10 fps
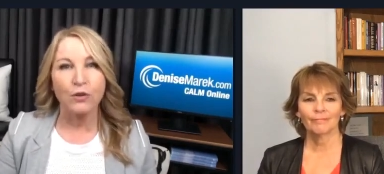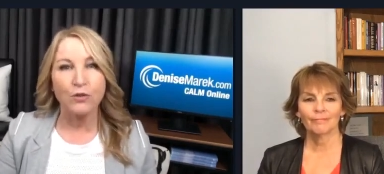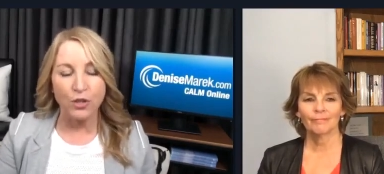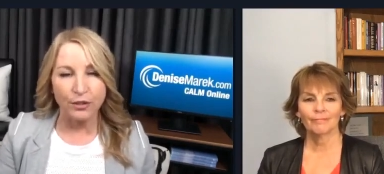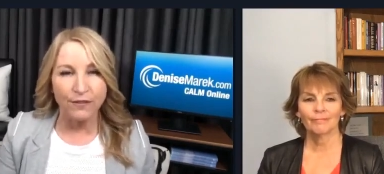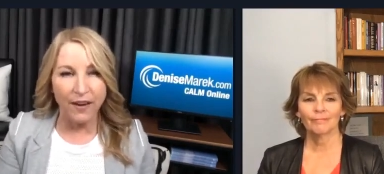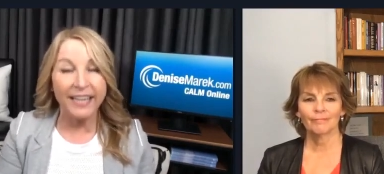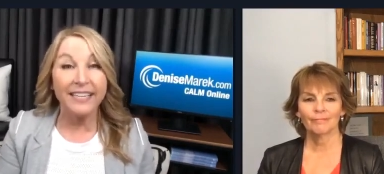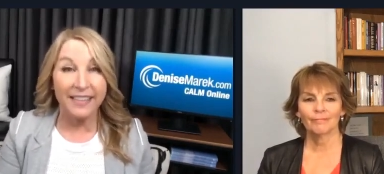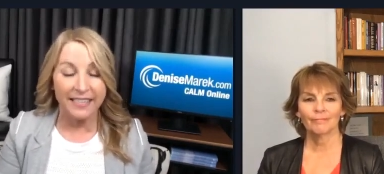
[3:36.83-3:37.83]
Speaker 1: crucial to
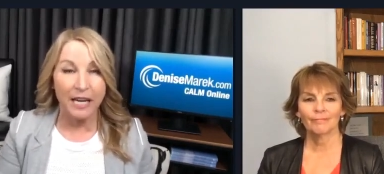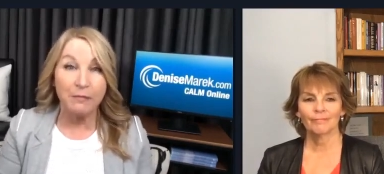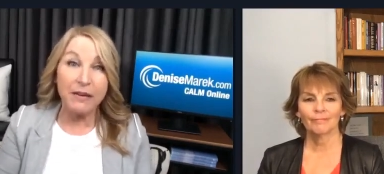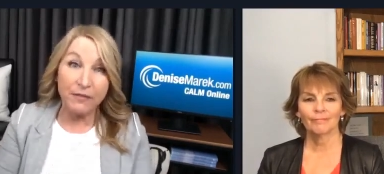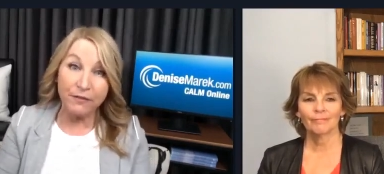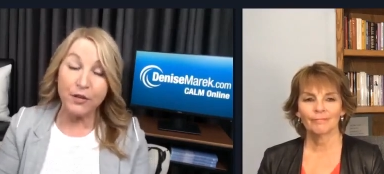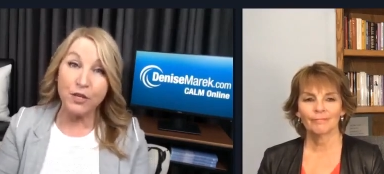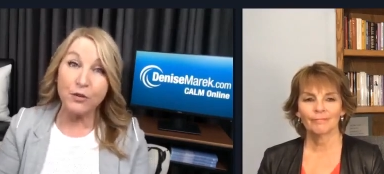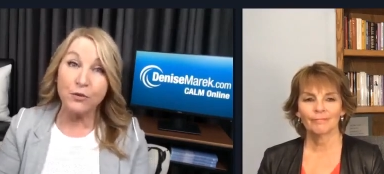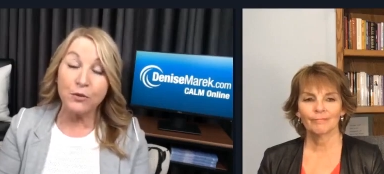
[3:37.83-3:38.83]
finding that time, even
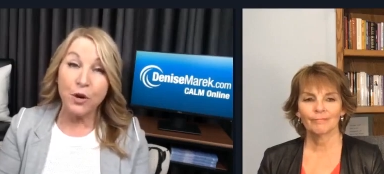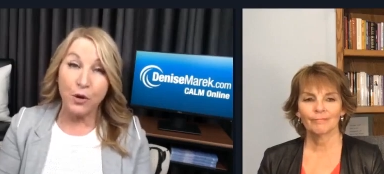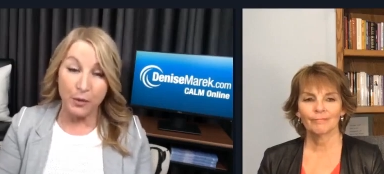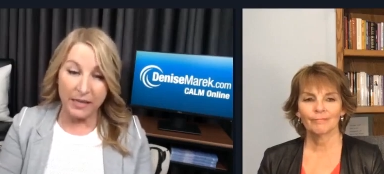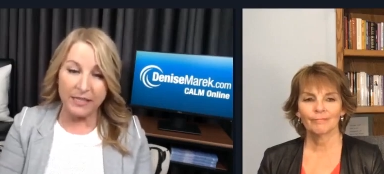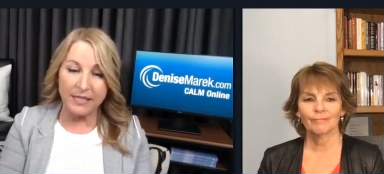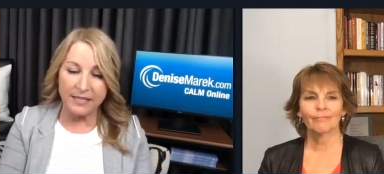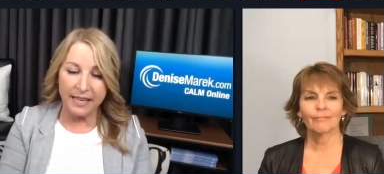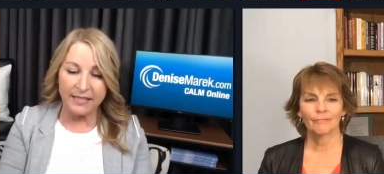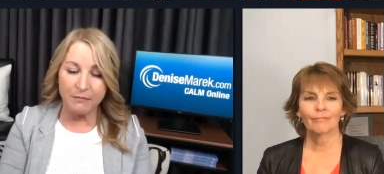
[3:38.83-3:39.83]
for you who
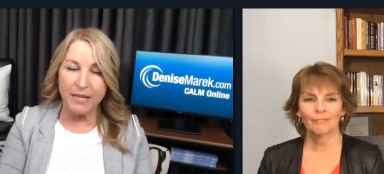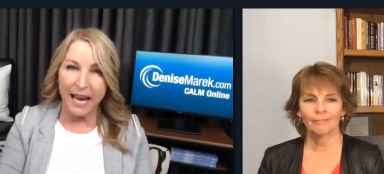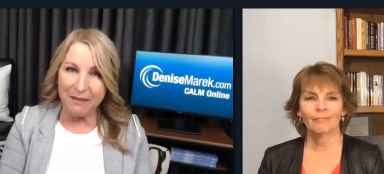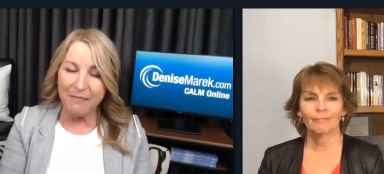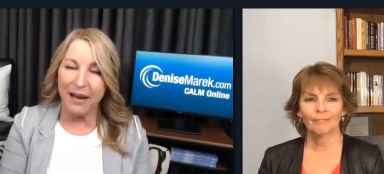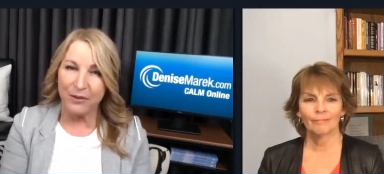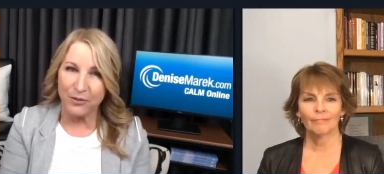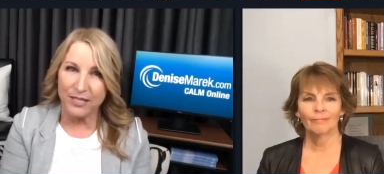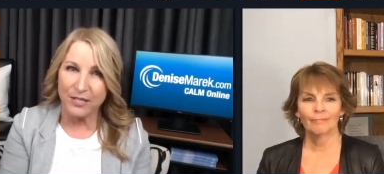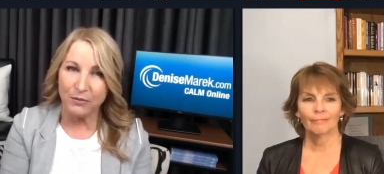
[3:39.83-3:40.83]
needed to set some time
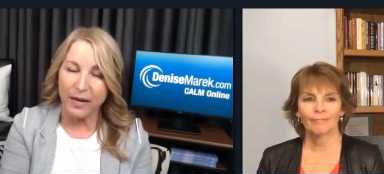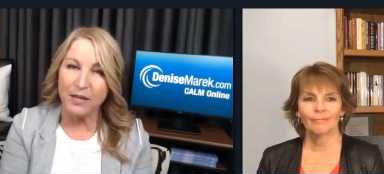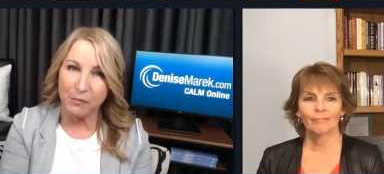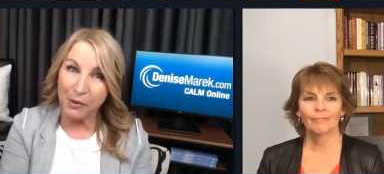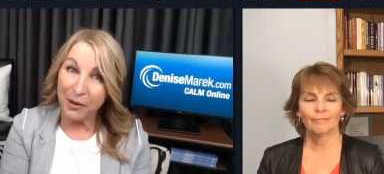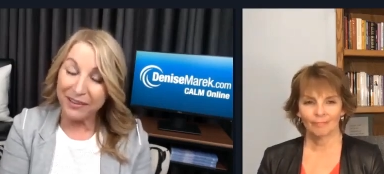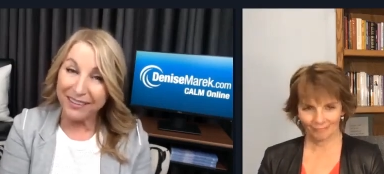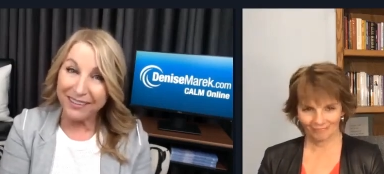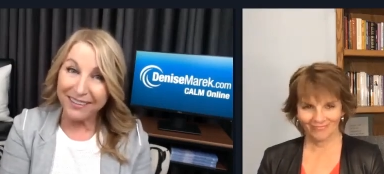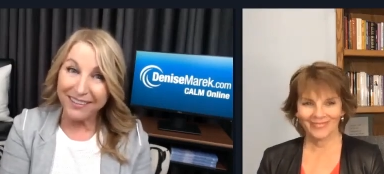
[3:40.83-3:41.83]
boundaries to write your
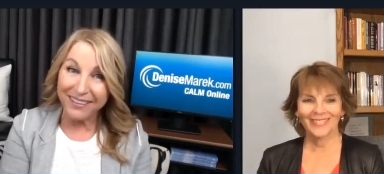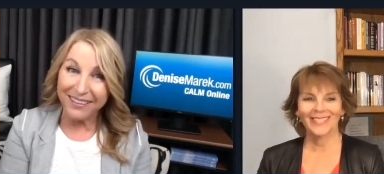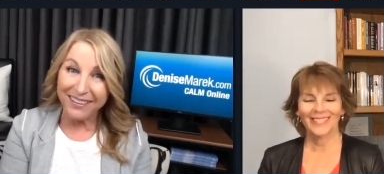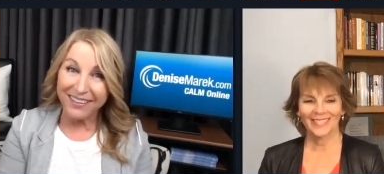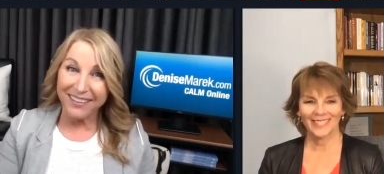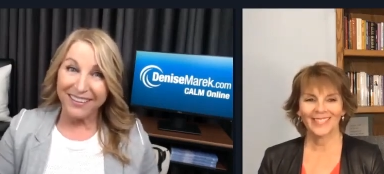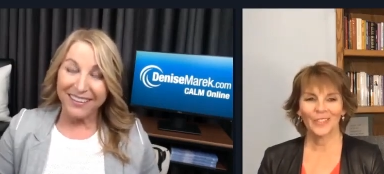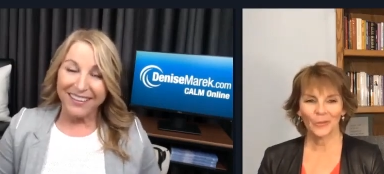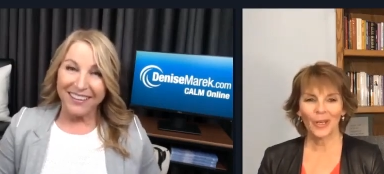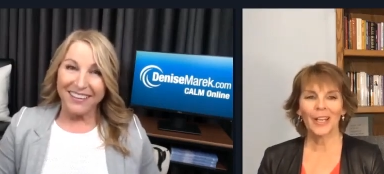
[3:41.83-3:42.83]
book.
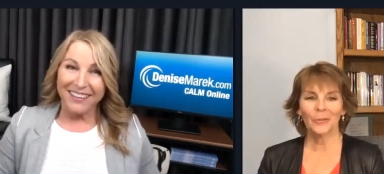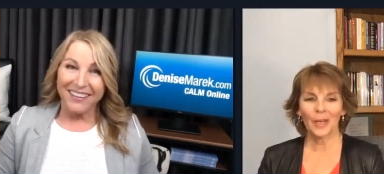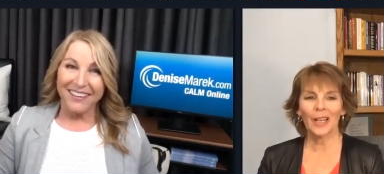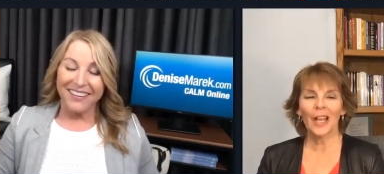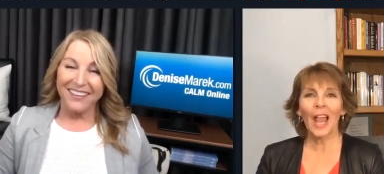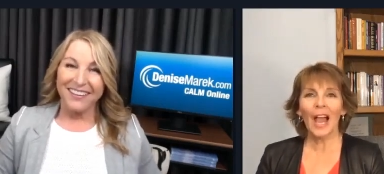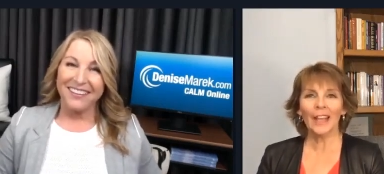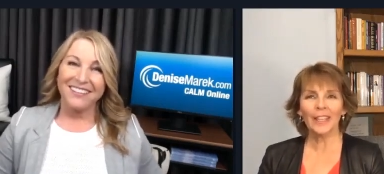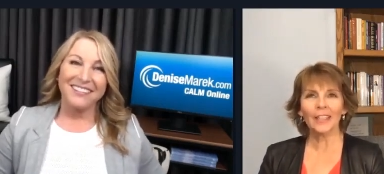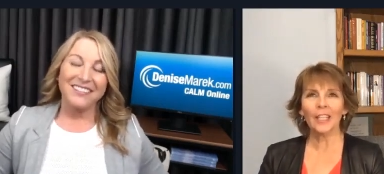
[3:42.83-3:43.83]
Speaker 2: Right, right.
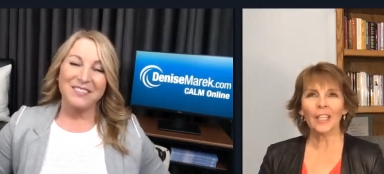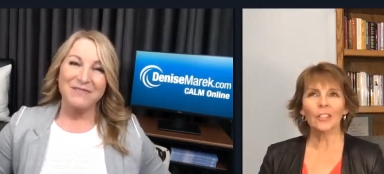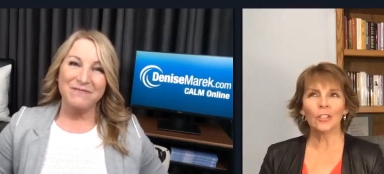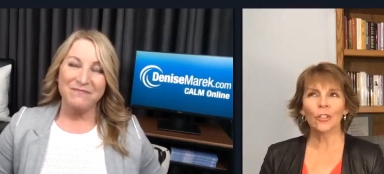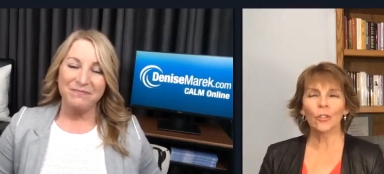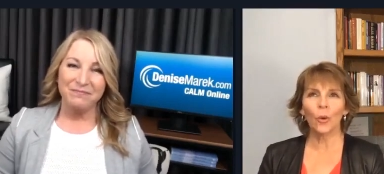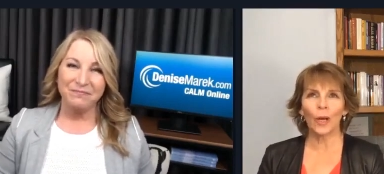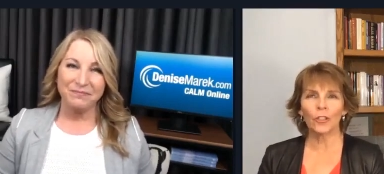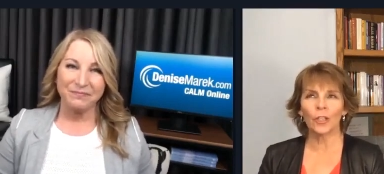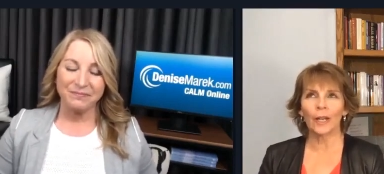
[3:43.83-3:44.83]
I think that it's a good
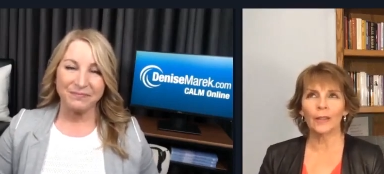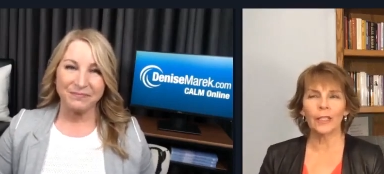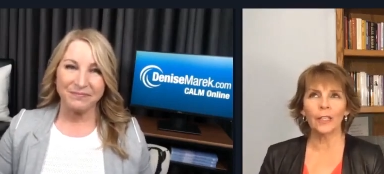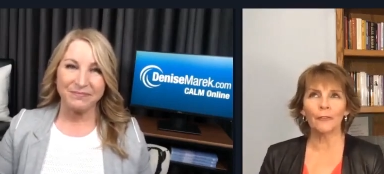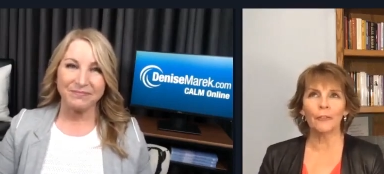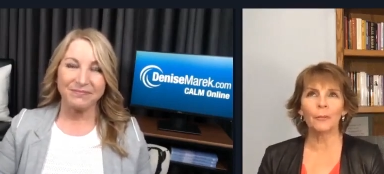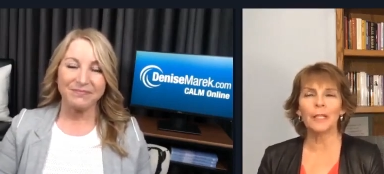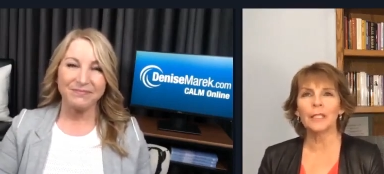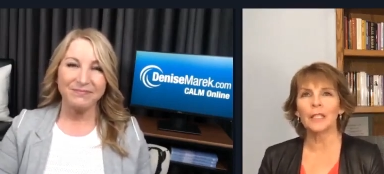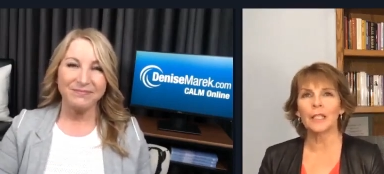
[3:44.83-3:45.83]
question. I think that for
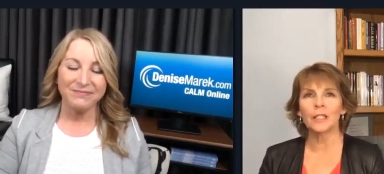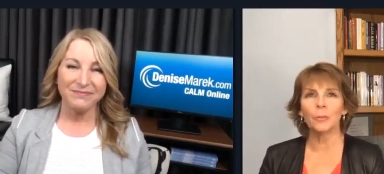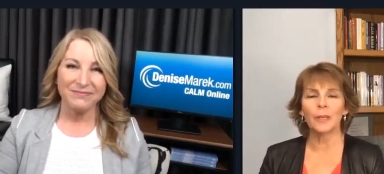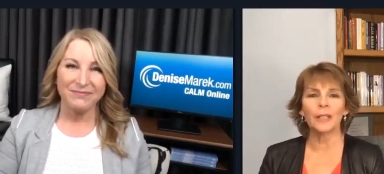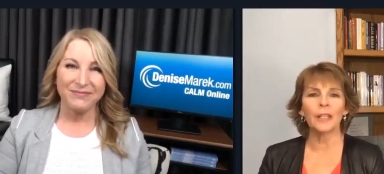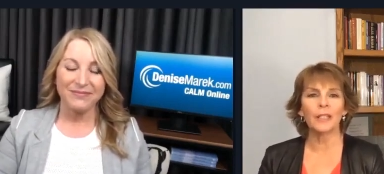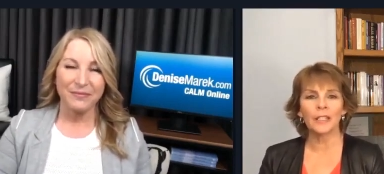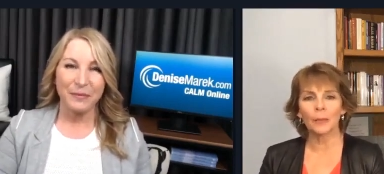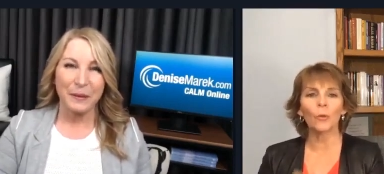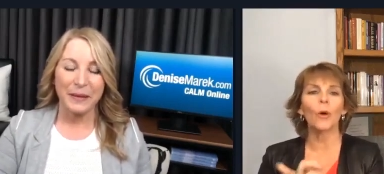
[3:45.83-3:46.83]
me, Denise, the big thing
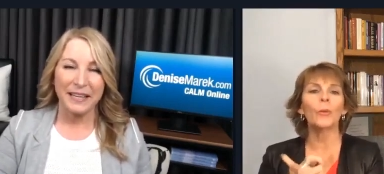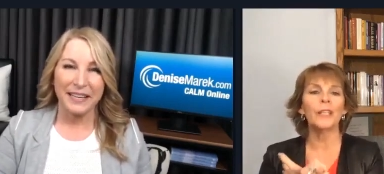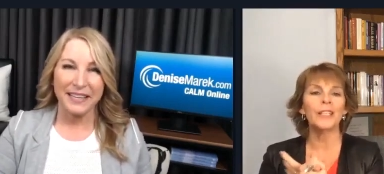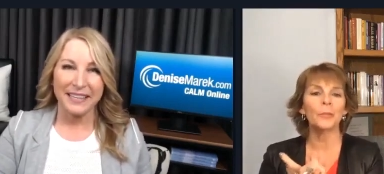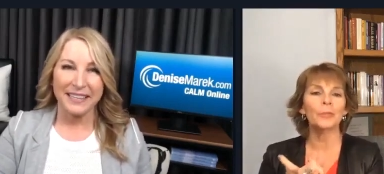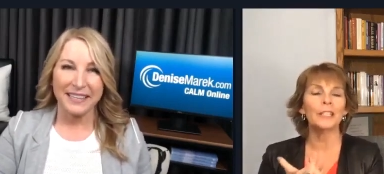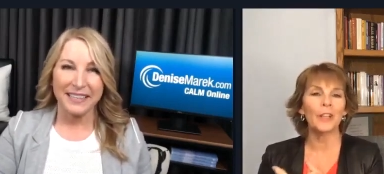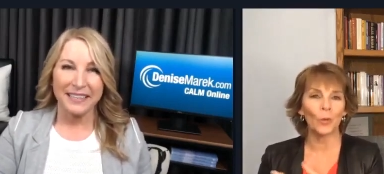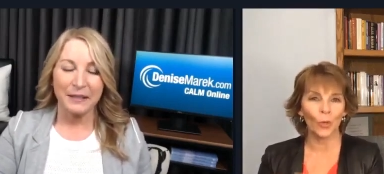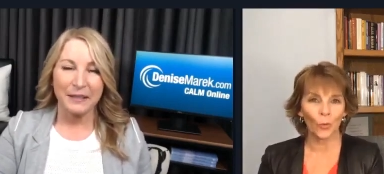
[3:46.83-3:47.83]
is, number one, we need to
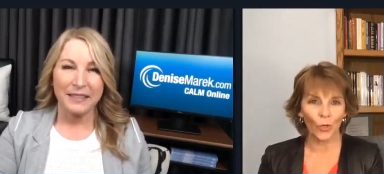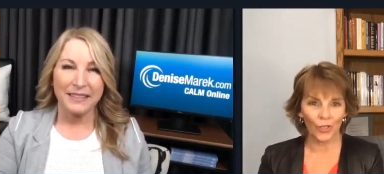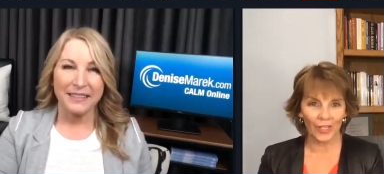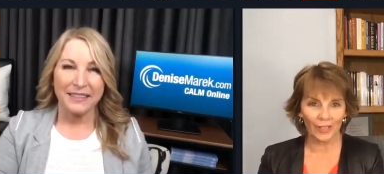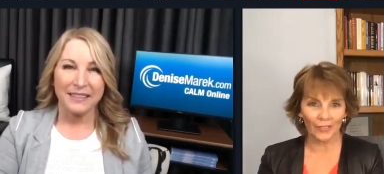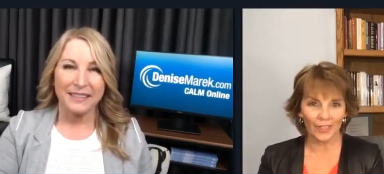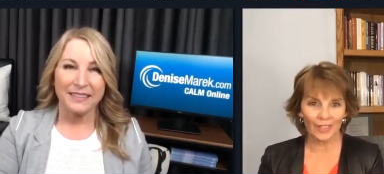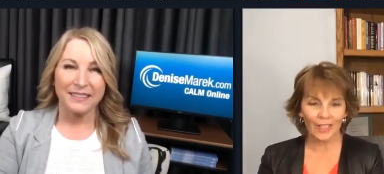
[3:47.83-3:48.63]
believe that we're worthy of